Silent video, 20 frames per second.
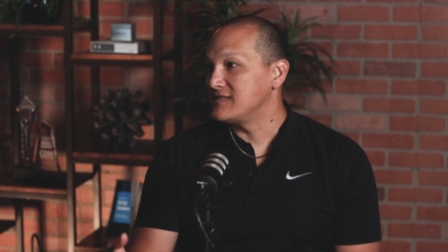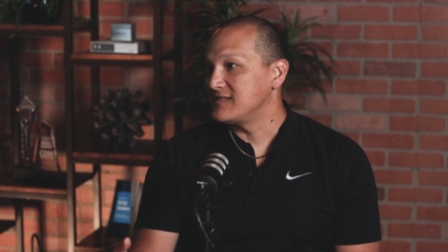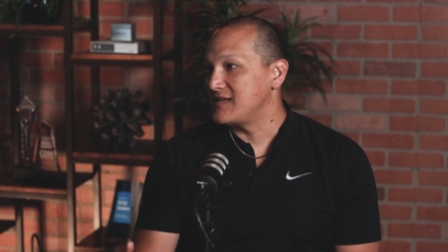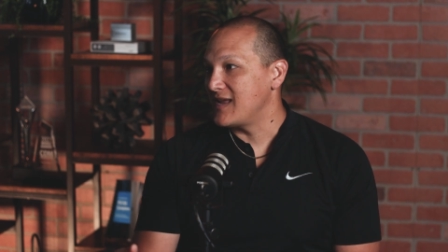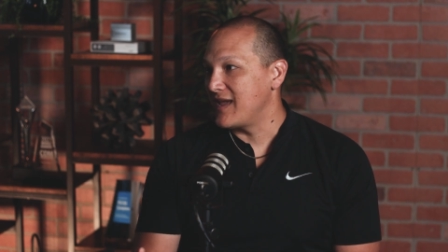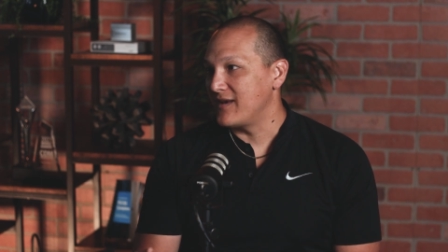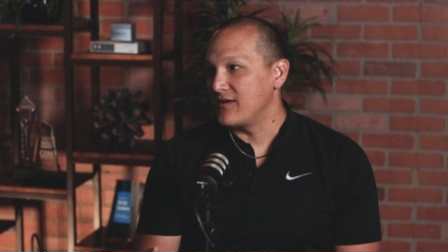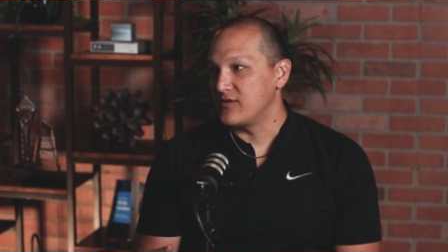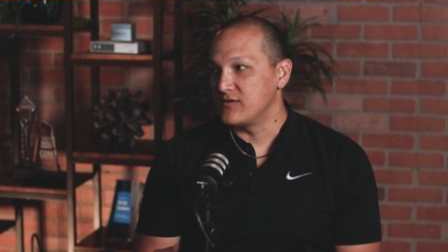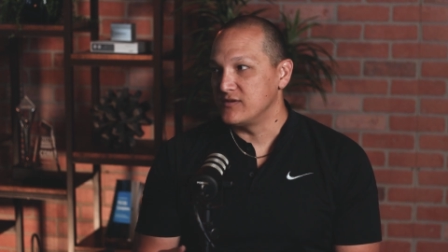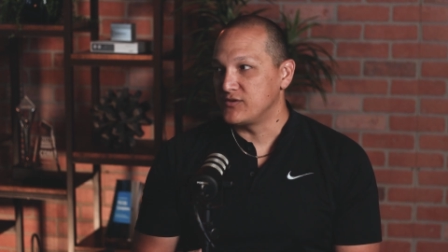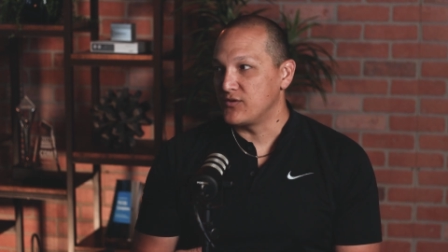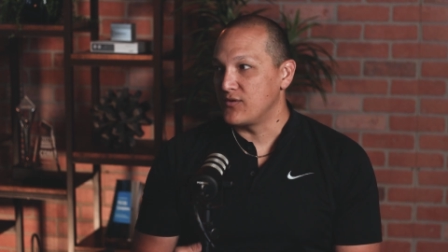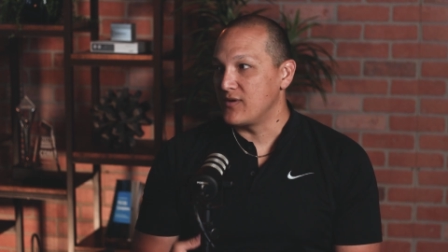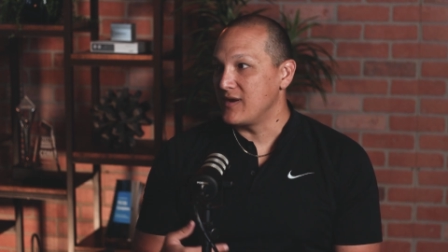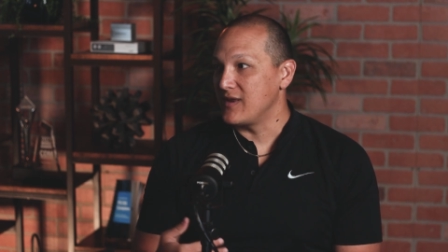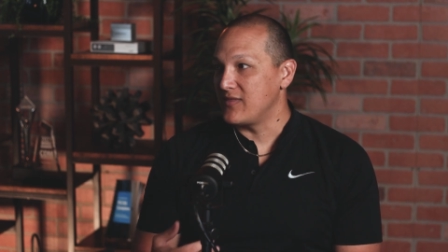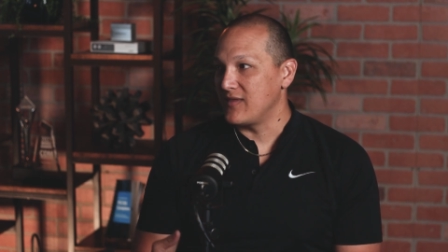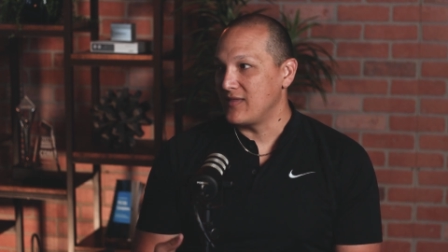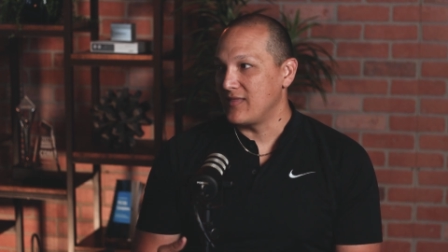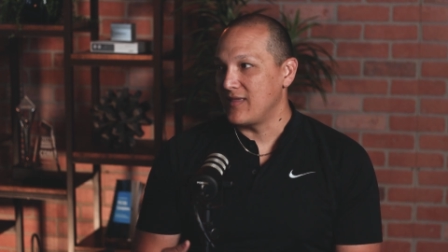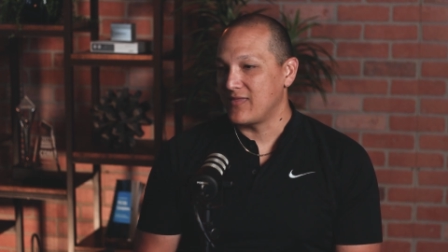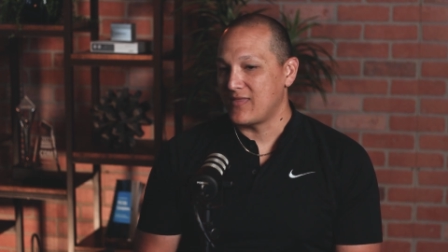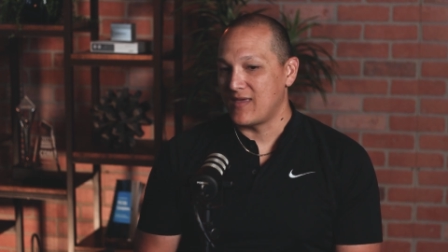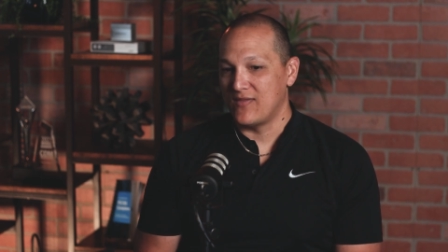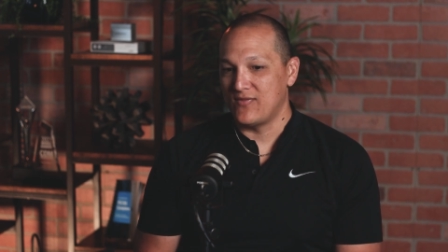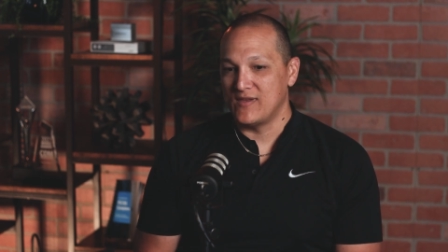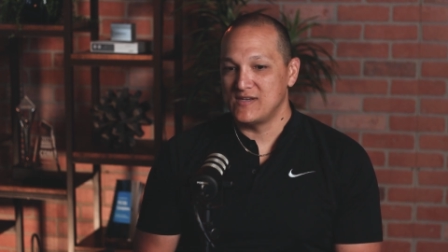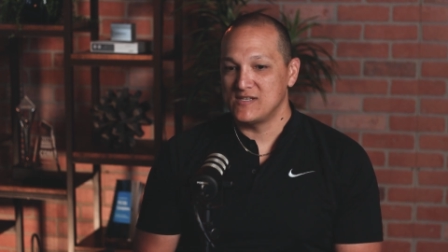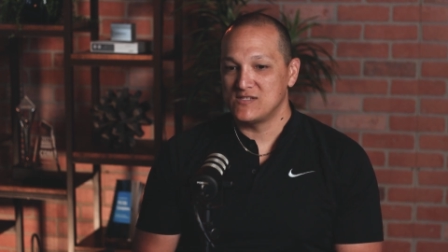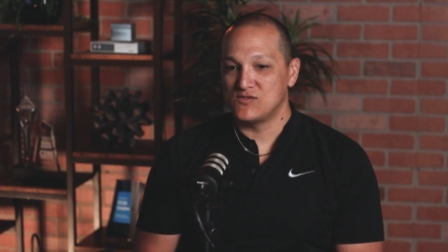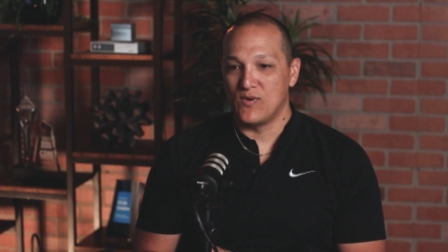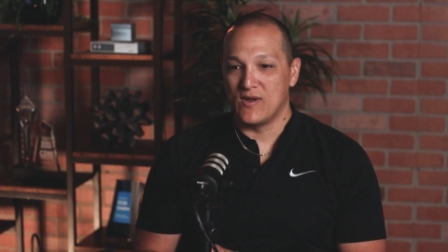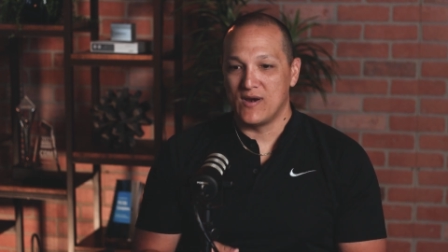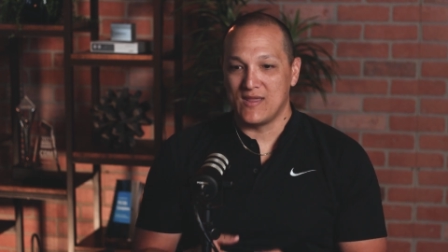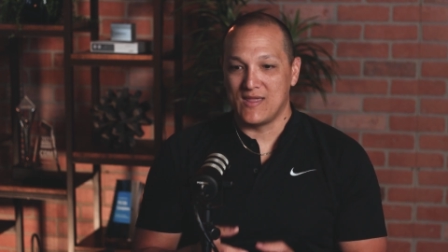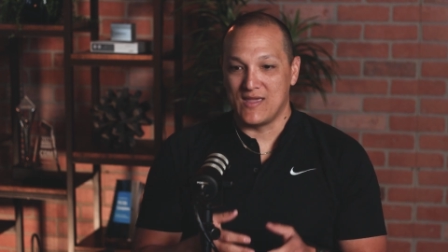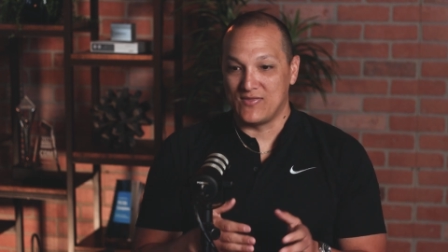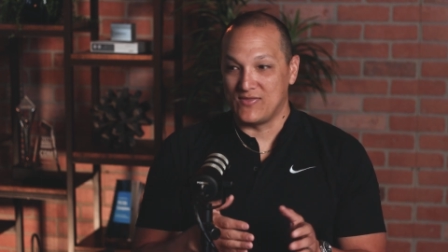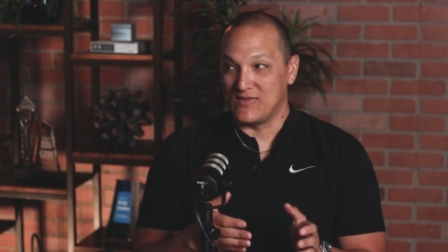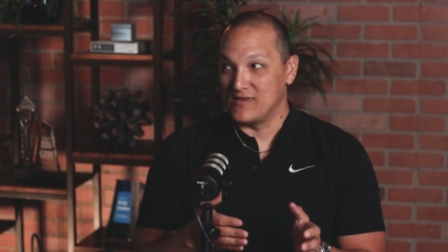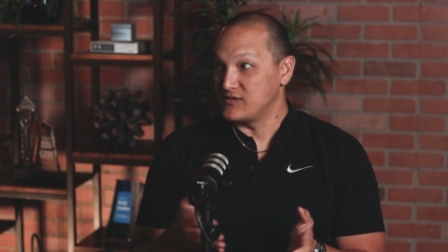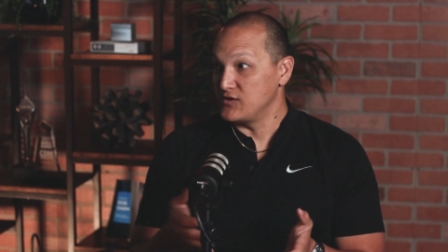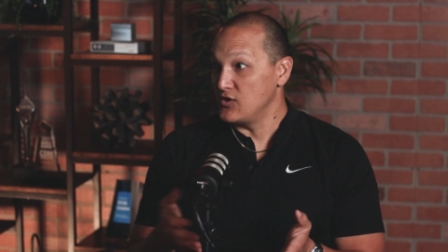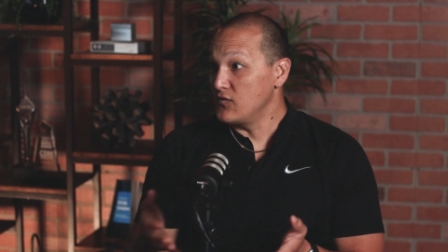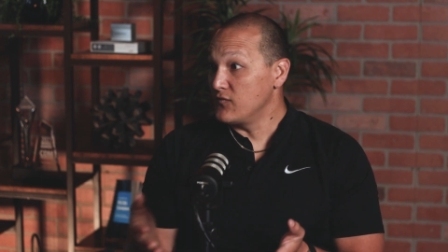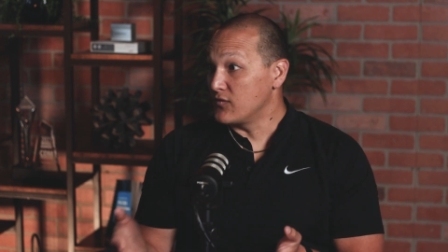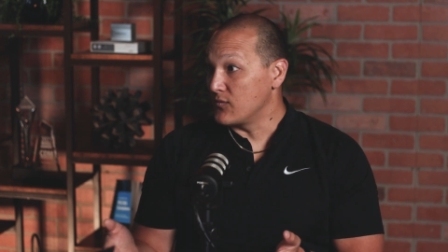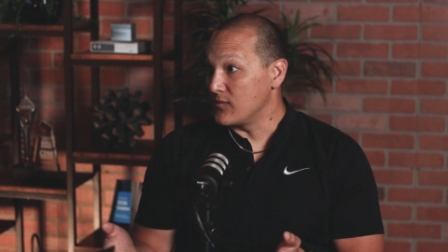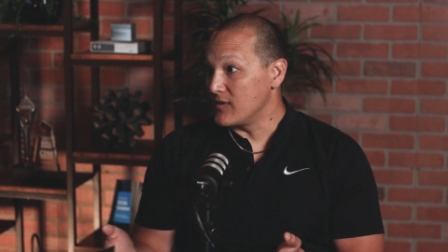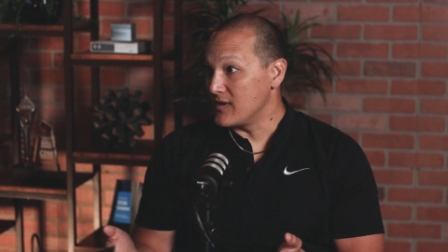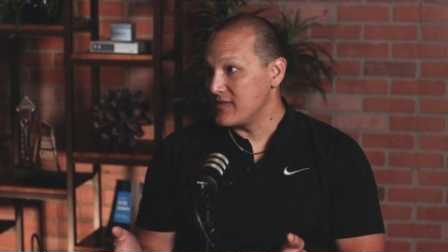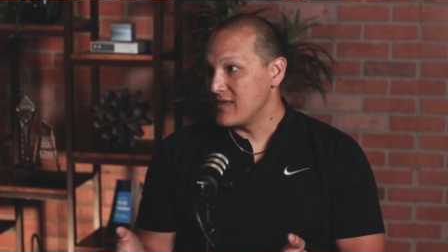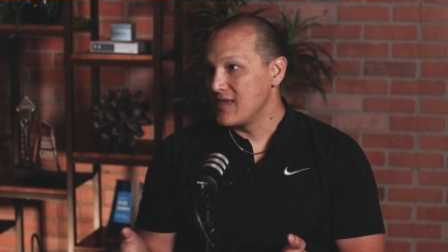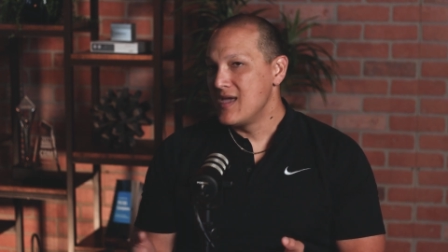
standards or anything like that. They just want to get this over with.